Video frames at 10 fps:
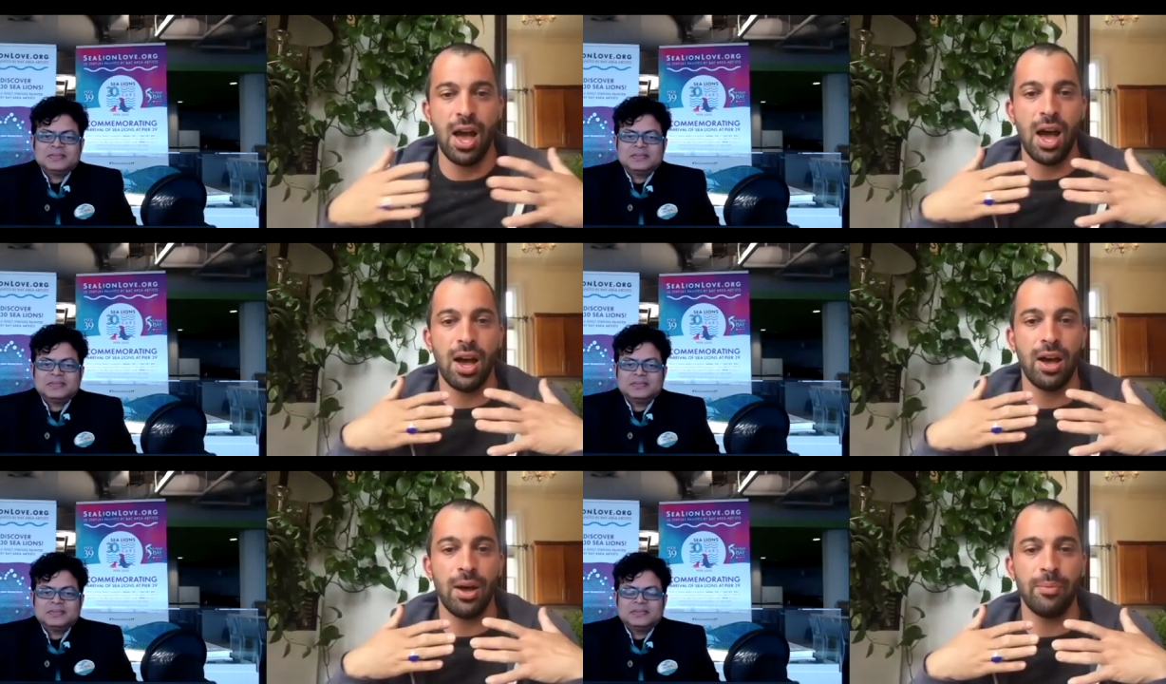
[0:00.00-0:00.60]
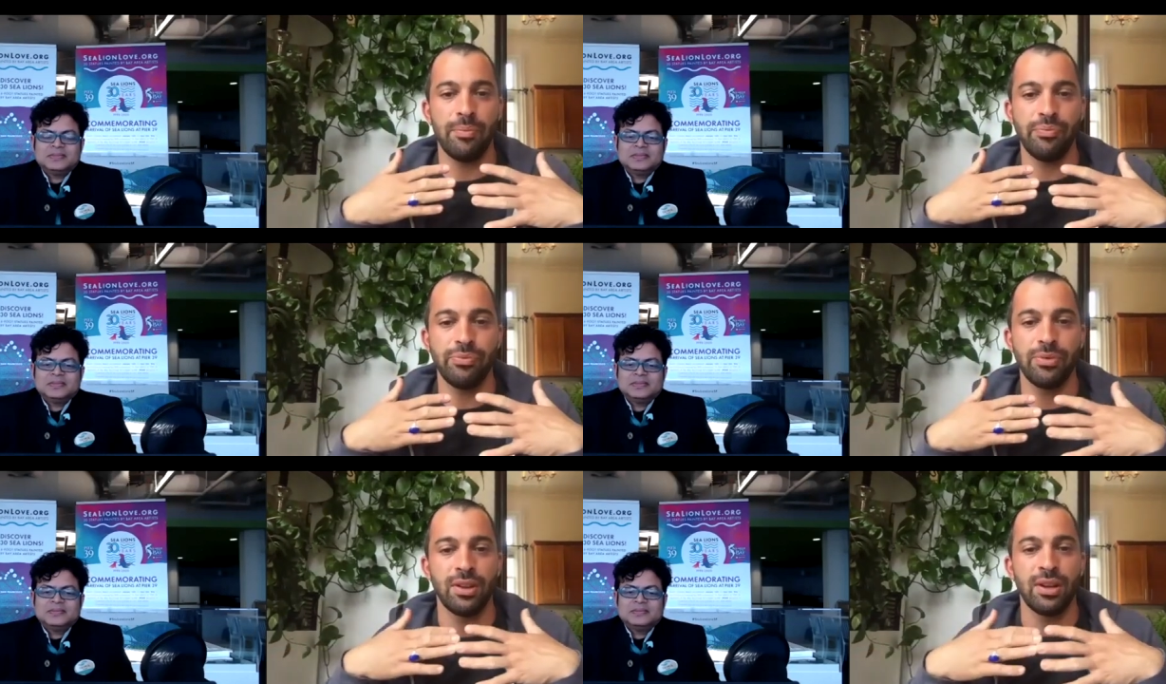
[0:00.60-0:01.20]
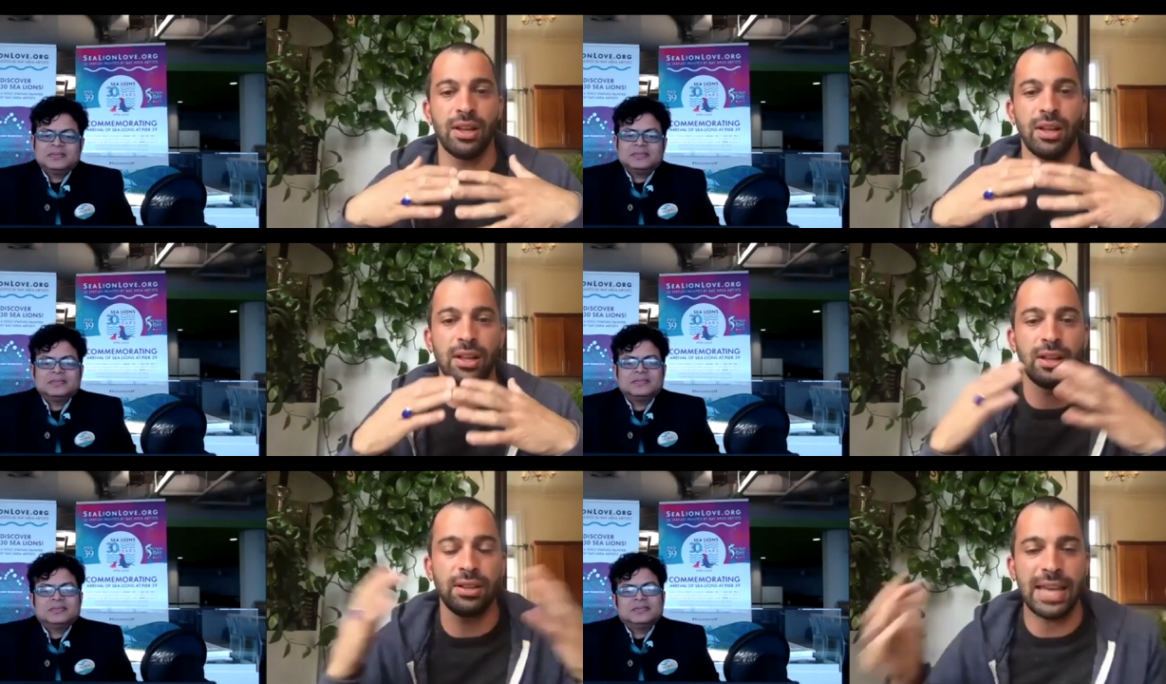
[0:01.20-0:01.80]
Speaker 1: Um,
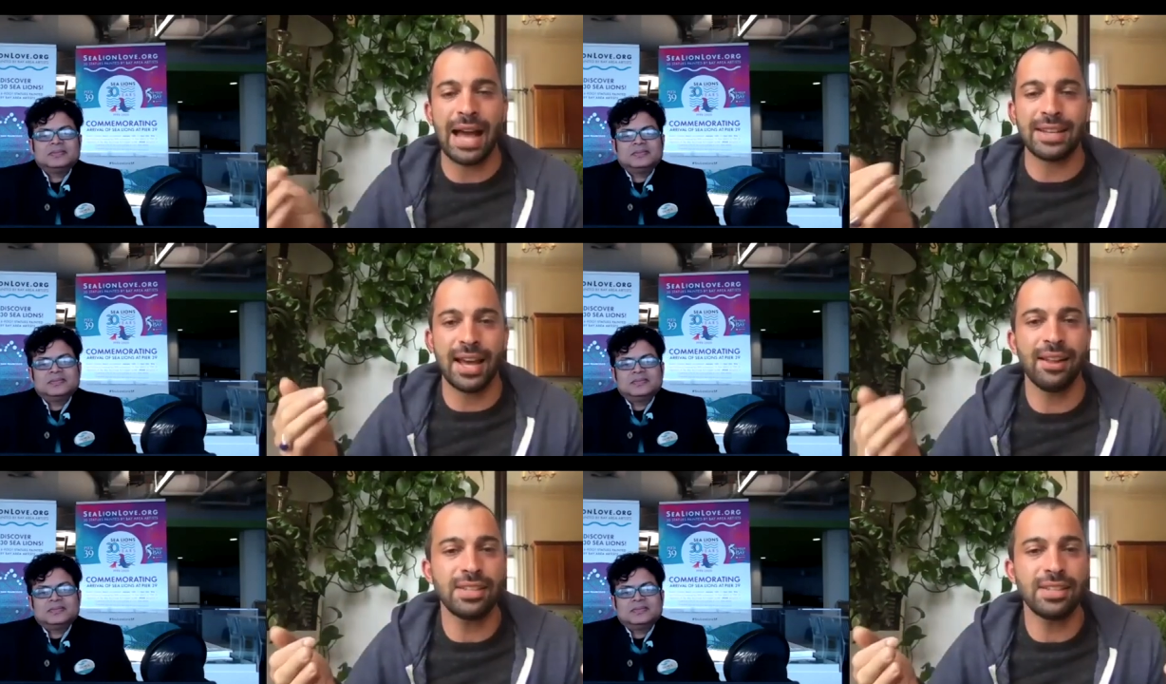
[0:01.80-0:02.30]
yeah, tell us